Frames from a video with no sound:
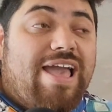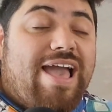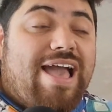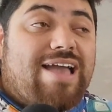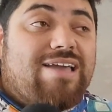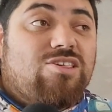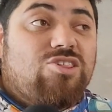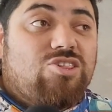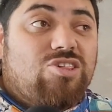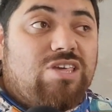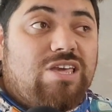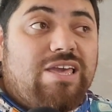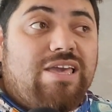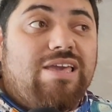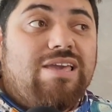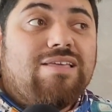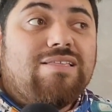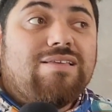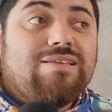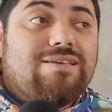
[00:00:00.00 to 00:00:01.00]
And
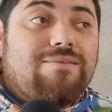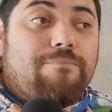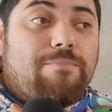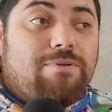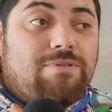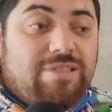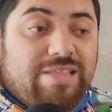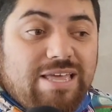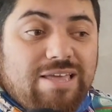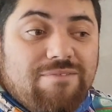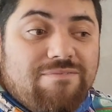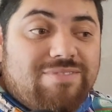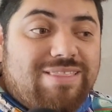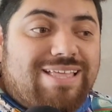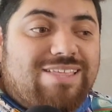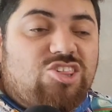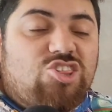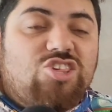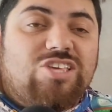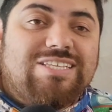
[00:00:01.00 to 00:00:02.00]
she believed
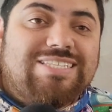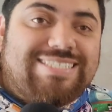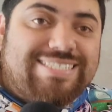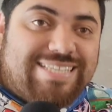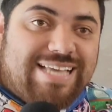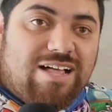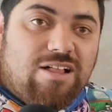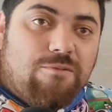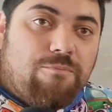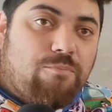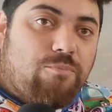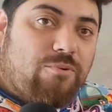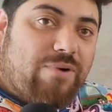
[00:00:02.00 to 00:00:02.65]
that Gizelle